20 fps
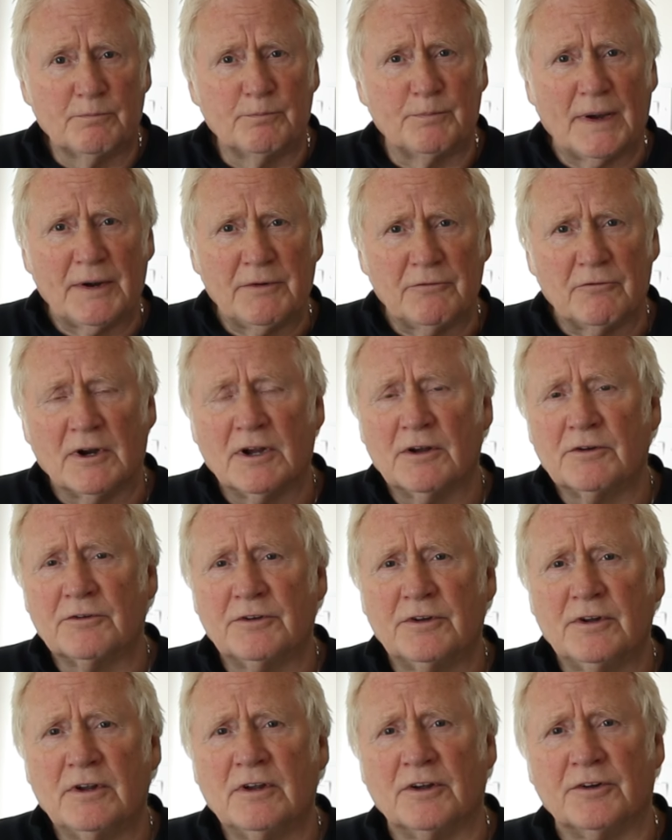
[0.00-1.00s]
bent
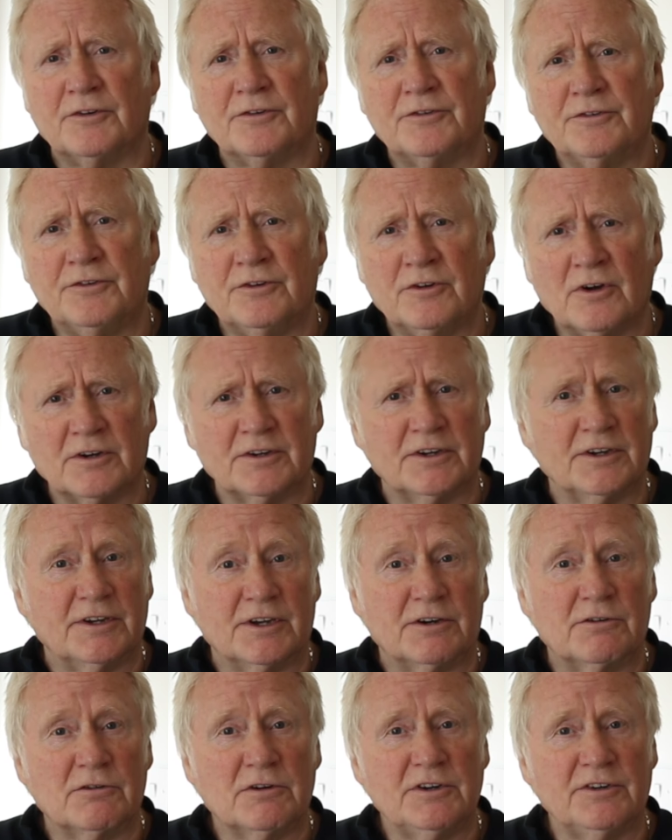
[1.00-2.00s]
round at 90
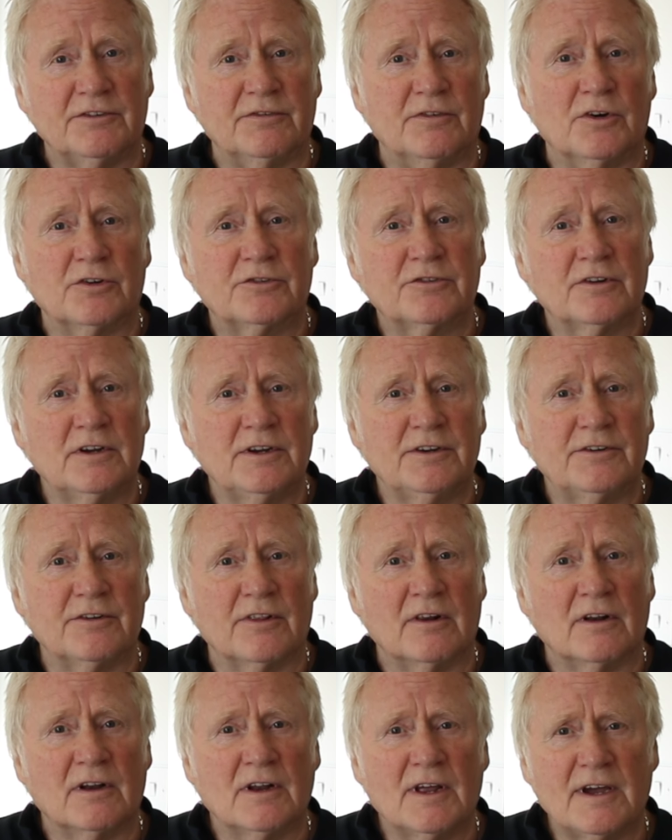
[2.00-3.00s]
degrees virtually to
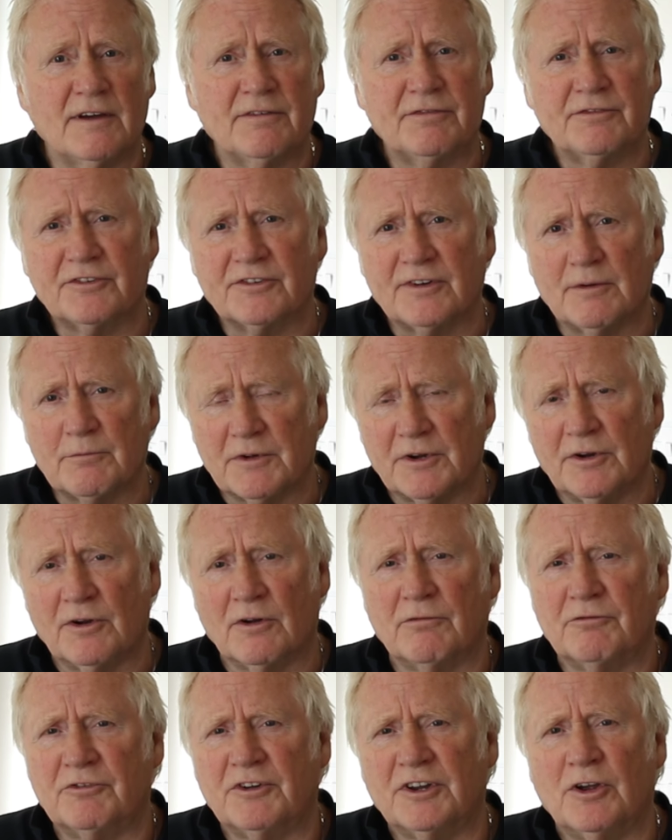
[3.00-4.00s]
the left. Something had
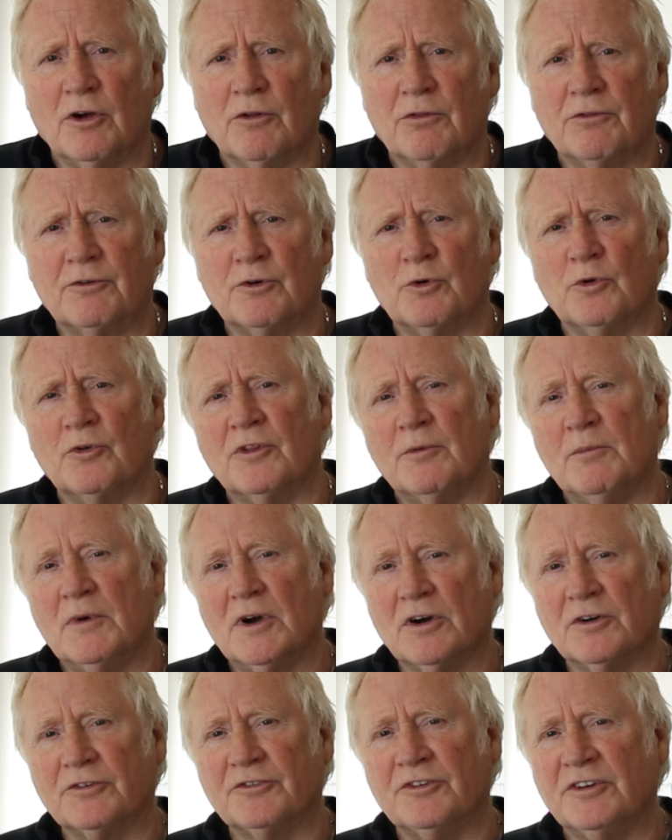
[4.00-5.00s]
obviously gone through on the
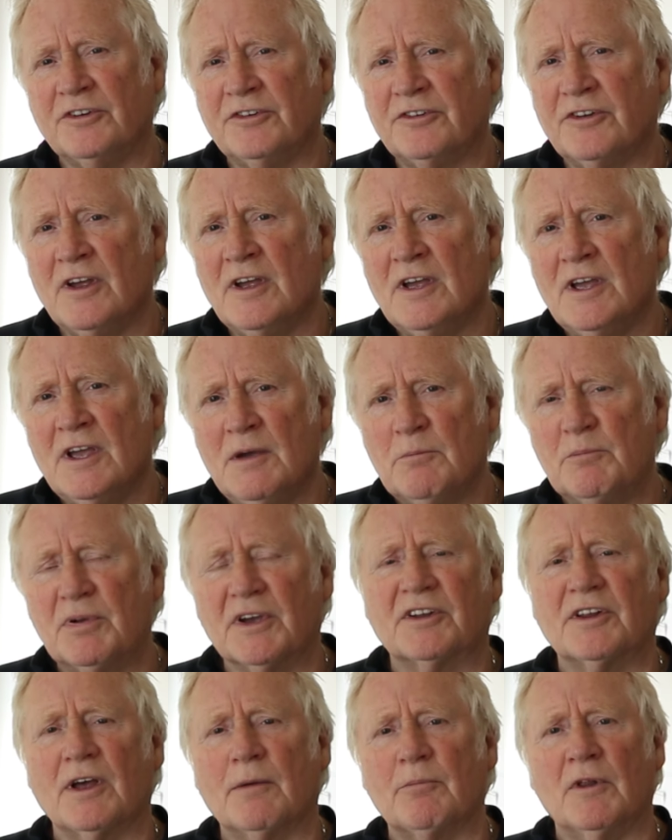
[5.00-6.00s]
margins,
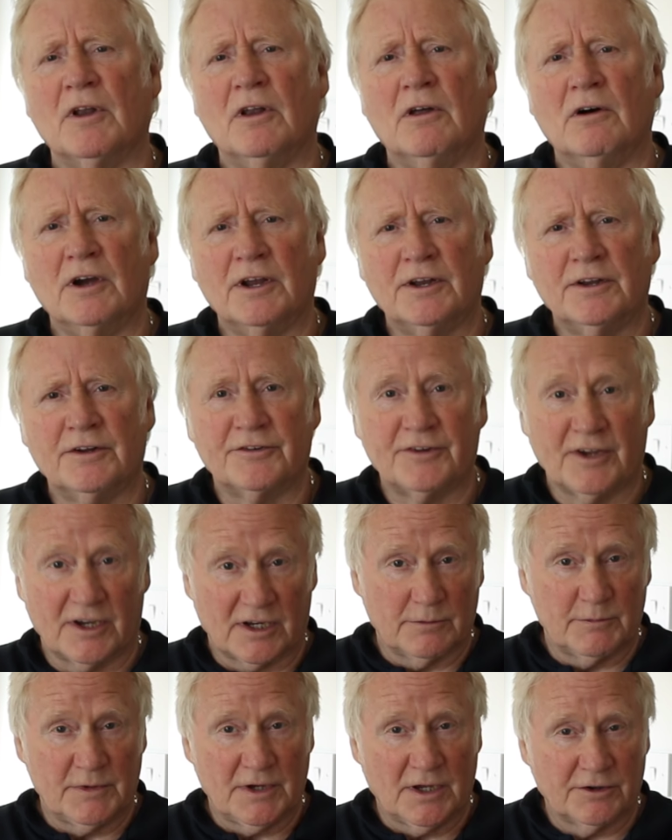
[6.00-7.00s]
picked up the line and
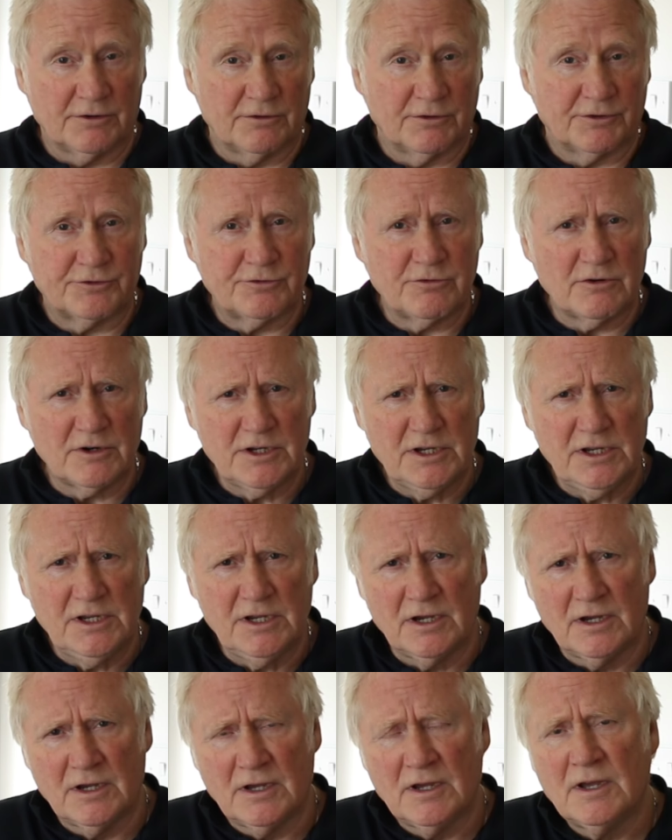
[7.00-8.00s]
taken me under a
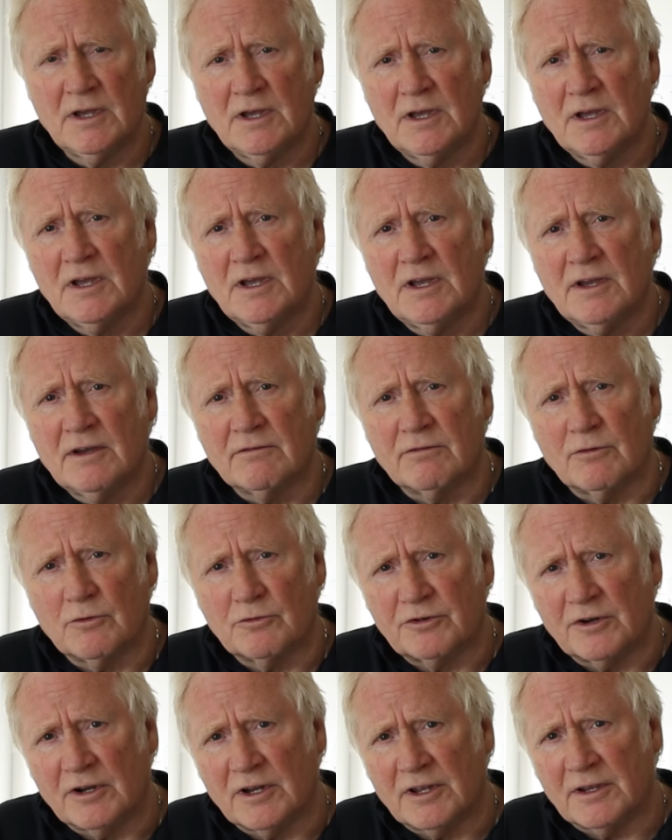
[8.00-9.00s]
tree.
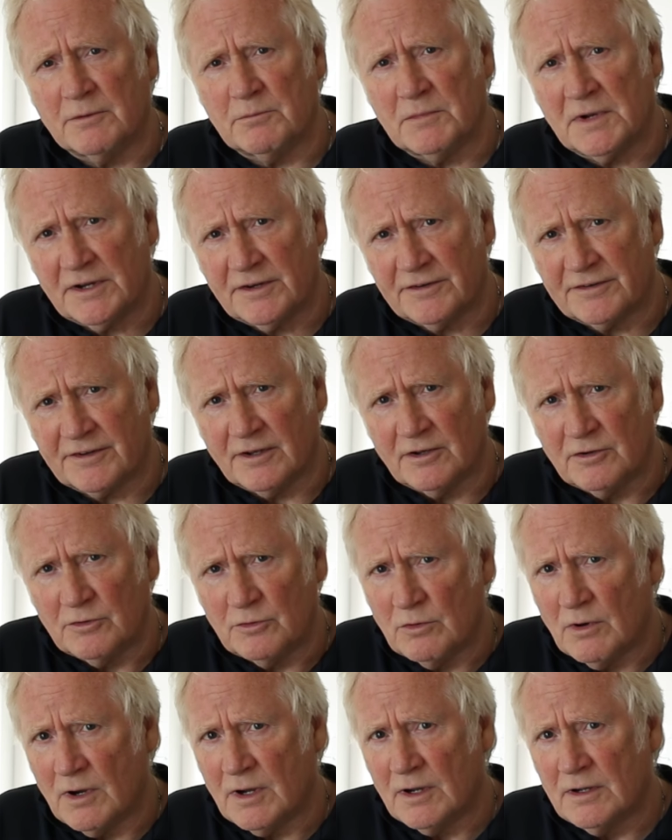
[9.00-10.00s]
Fortunately, it managed
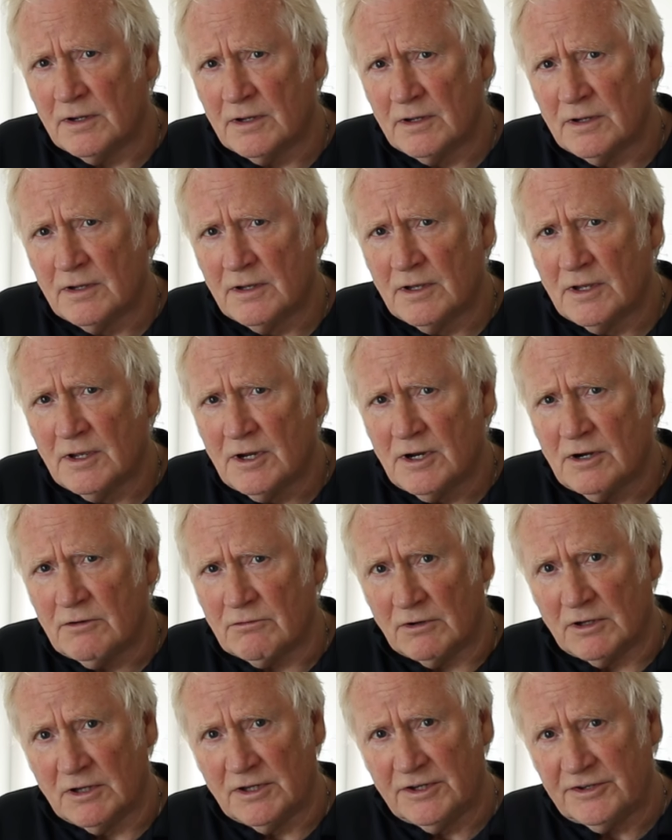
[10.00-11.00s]
to
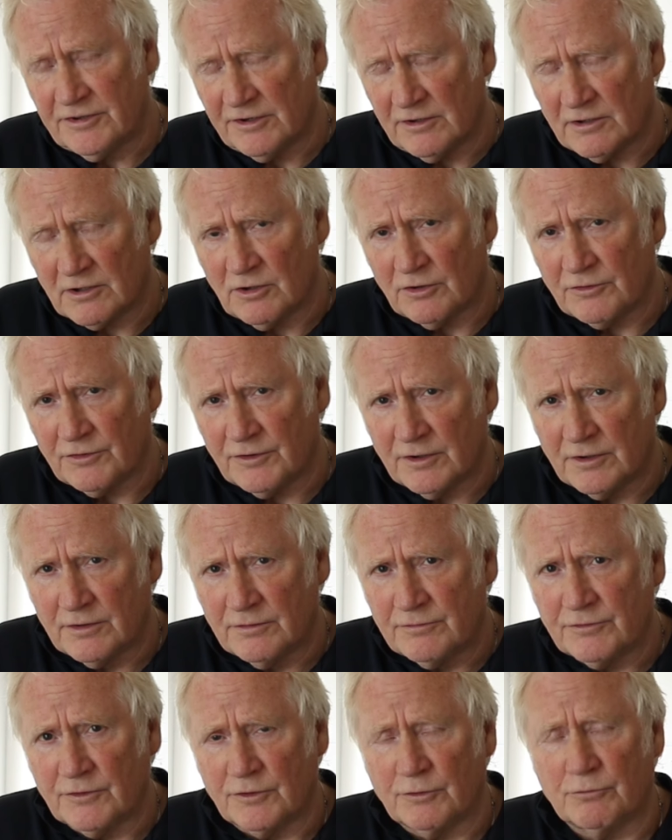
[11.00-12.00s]
release, and I got the
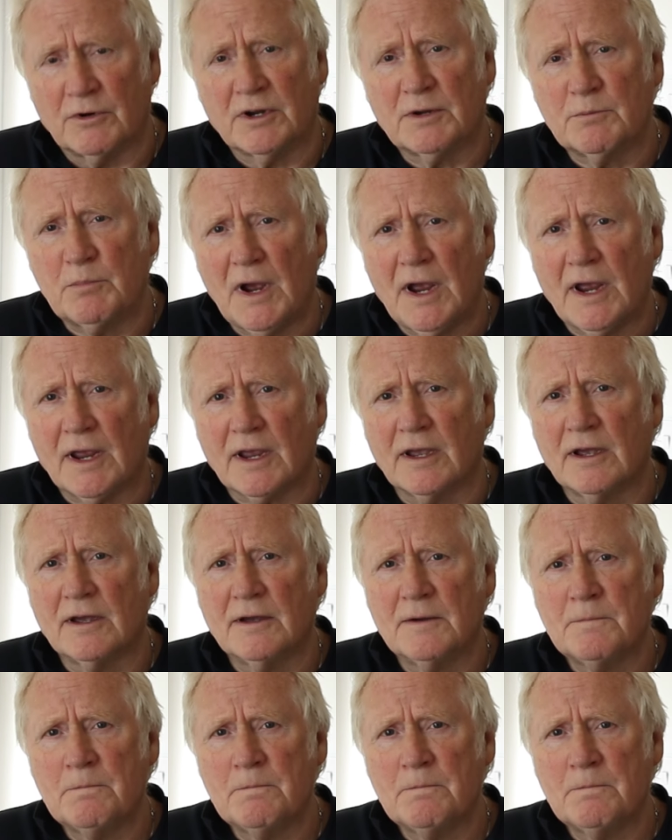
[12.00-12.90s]
rig back.